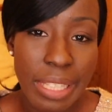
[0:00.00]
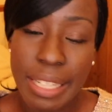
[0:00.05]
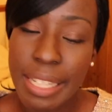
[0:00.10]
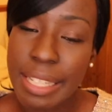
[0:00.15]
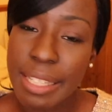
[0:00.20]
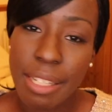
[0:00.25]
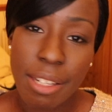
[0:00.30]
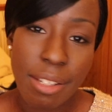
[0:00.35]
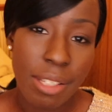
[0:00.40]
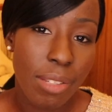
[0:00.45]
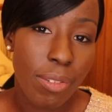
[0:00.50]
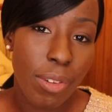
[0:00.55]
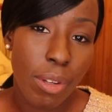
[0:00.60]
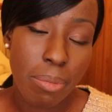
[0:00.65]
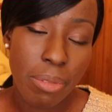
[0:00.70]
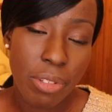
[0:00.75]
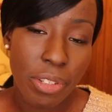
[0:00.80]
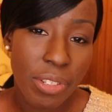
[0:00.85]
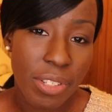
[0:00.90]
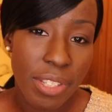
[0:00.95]
There's lots of
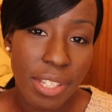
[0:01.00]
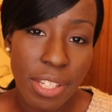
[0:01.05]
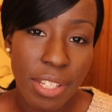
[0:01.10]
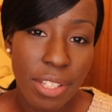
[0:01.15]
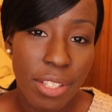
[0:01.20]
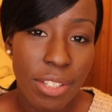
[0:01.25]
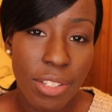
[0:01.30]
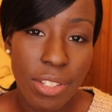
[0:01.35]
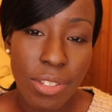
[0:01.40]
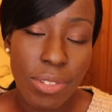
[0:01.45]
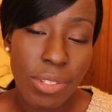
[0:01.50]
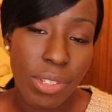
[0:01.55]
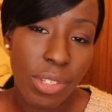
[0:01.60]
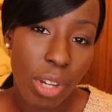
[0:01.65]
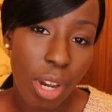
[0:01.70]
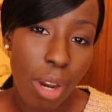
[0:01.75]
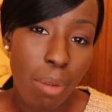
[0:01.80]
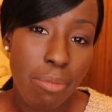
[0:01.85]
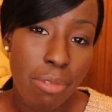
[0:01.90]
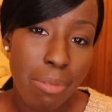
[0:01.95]
options that you can use to
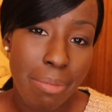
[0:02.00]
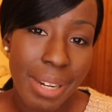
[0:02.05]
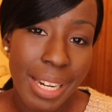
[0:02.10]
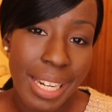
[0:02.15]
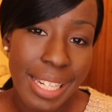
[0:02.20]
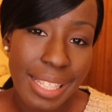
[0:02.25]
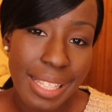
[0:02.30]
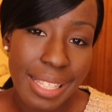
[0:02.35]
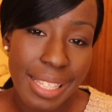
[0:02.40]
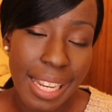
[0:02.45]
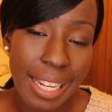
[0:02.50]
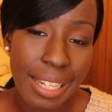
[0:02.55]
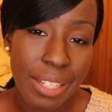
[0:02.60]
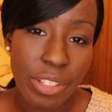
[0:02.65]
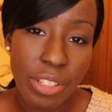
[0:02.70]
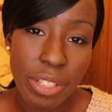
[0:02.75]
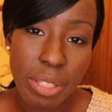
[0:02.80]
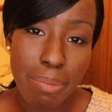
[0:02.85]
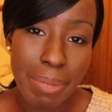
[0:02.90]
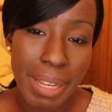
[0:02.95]
compromise and
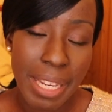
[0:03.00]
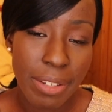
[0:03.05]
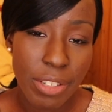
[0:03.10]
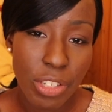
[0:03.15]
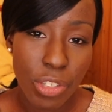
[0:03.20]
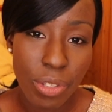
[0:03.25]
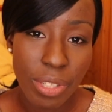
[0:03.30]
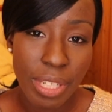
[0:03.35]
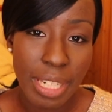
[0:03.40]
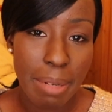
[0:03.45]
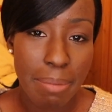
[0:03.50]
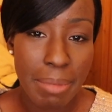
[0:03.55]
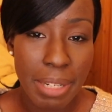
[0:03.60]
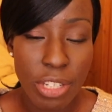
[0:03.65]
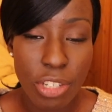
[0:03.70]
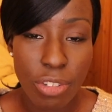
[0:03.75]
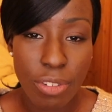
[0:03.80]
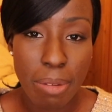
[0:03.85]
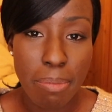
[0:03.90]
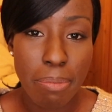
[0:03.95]
just make sure that it
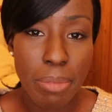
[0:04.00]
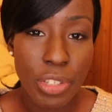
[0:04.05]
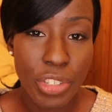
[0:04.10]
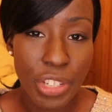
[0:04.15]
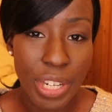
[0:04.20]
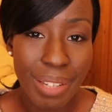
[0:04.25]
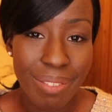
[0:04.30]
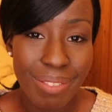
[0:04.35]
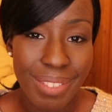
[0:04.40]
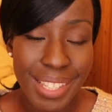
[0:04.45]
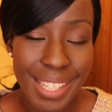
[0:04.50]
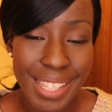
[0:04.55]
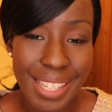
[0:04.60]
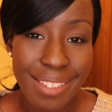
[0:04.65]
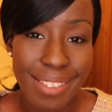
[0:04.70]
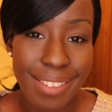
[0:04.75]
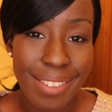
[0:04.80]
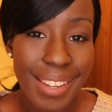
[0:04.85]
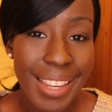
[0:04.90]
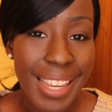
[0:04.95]
meets your own budget.
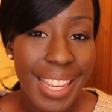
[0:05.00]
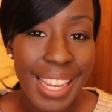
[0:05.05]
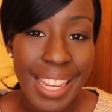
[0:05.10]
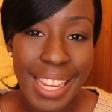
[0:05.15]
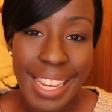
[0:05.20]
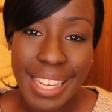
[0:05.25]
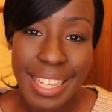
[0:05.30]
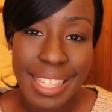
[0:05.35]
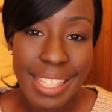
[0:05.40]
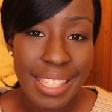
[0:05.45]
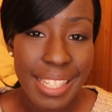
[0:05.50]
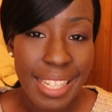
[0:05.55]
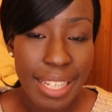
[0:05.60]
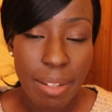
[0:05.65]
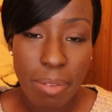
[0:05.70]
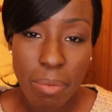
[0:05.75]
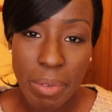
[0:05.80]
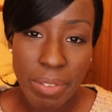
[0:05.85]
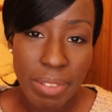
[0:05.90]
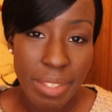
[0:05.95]
So
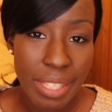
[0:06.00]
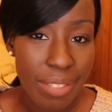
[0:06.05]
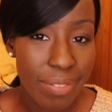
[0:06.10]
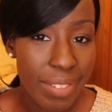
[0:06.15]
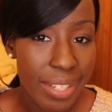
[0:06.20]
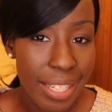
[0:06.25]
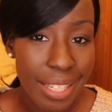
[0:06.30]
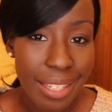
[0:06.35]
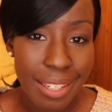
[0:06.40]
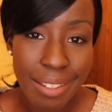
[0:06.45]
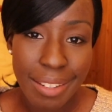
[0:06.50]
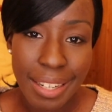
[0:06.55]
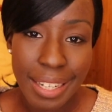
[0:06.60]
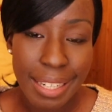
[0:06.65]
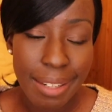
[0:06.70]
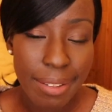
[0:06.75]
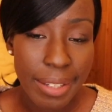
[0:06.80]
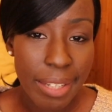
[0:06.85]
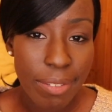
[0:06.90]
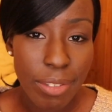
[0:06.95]
stick with this video
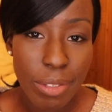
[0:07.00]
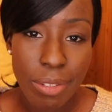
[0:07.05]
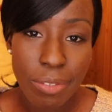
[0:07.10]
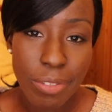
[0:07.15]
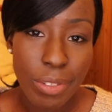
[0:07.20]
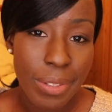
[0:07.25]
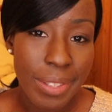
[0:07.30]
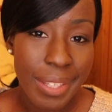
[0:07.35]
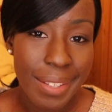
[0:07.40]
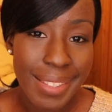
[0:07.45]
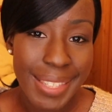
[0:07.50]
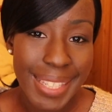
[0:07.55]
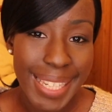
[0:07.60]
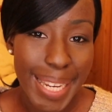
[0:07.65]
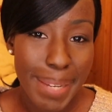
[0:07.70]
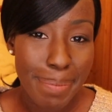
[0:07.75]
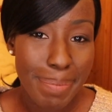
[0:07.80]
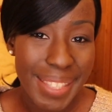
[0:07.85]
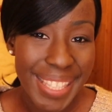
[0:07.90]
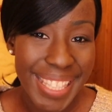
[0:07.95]
and I'll give you a few of those
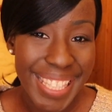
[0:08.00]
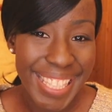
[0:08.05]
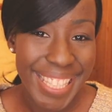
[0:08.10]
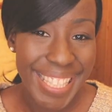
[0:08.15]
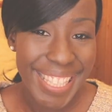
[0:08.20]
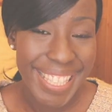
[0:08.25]
tips.